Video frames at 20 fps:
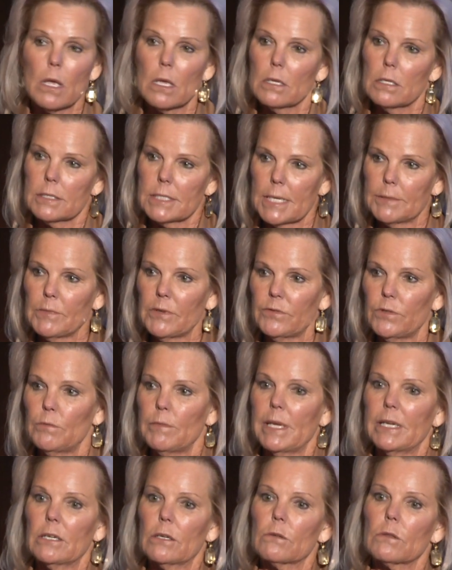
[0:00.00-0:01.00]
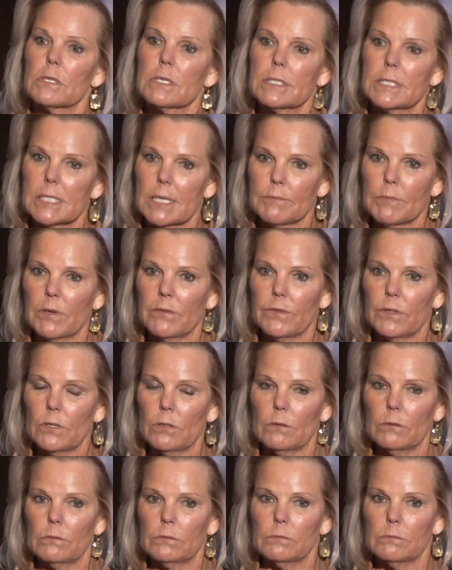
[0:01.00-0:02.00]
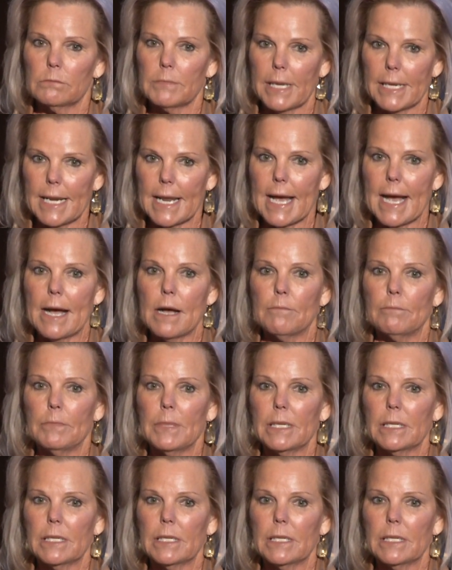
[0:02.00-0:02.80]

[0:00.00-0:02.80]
Some of you may know this, some of you may not.